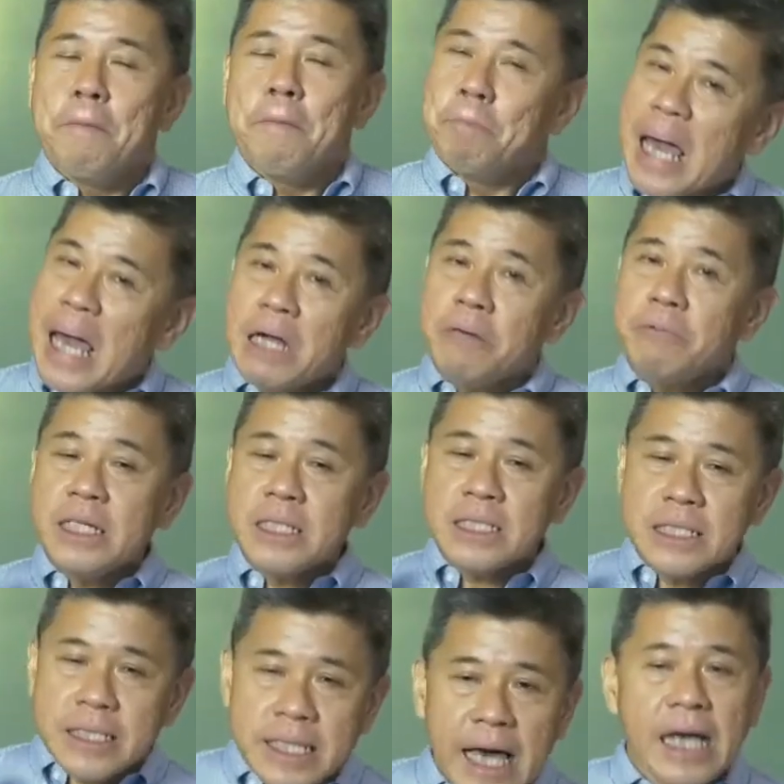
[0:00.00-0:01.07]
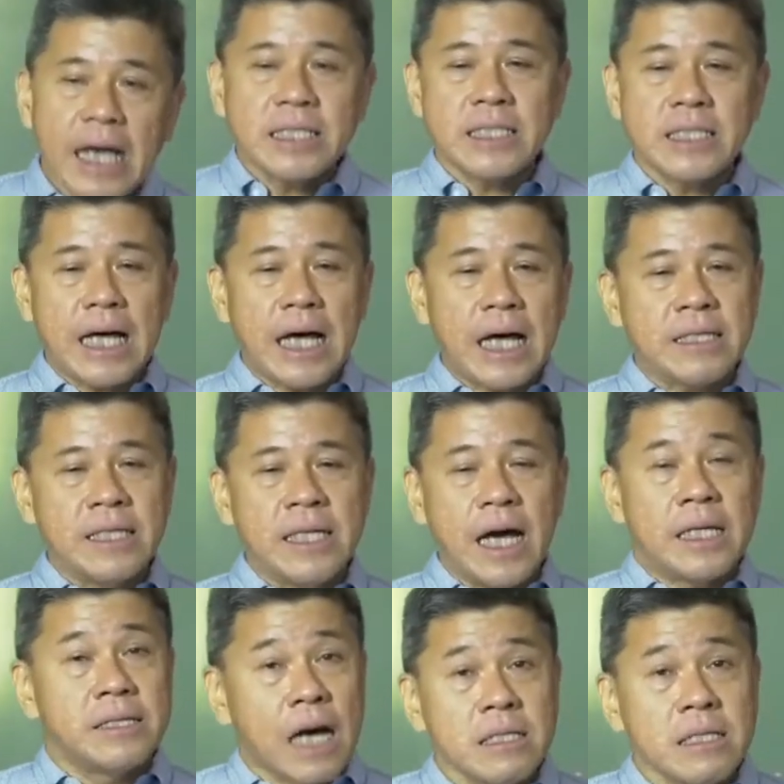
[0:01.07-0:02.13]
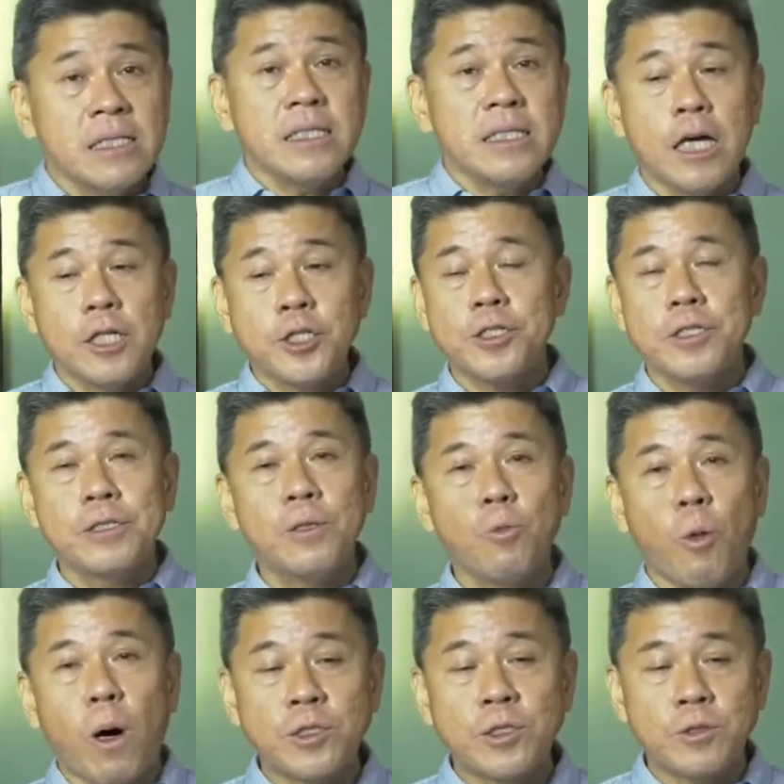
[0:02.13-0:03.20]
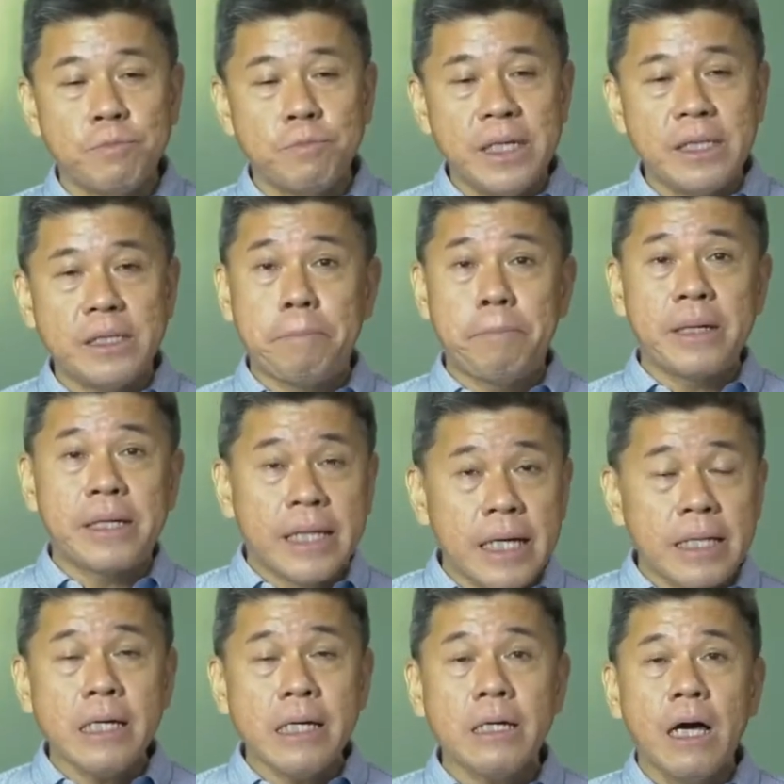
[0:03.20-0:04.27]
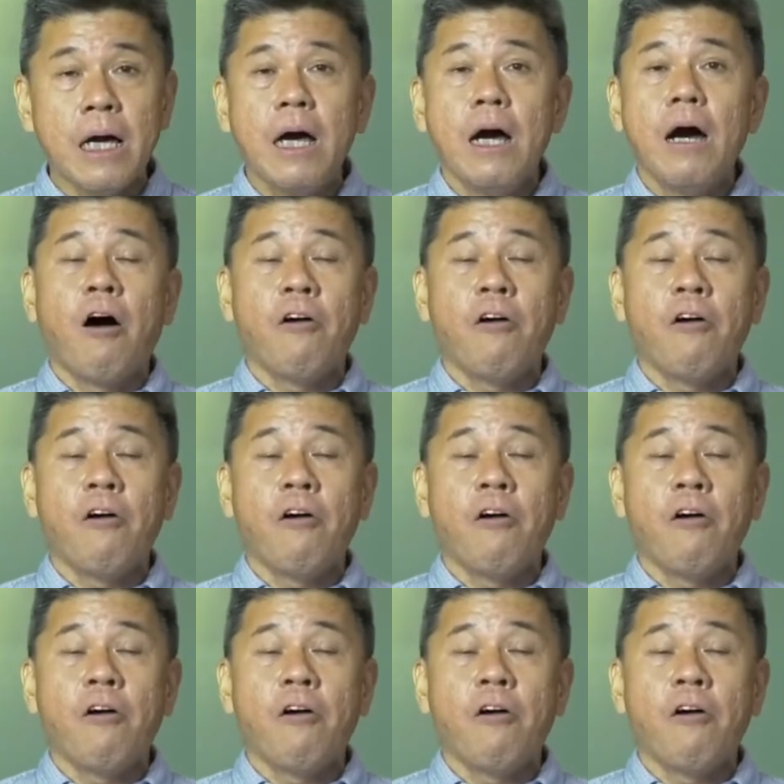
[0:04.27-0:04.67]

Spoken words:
Mary's yes at the Annunciation was to be the beginning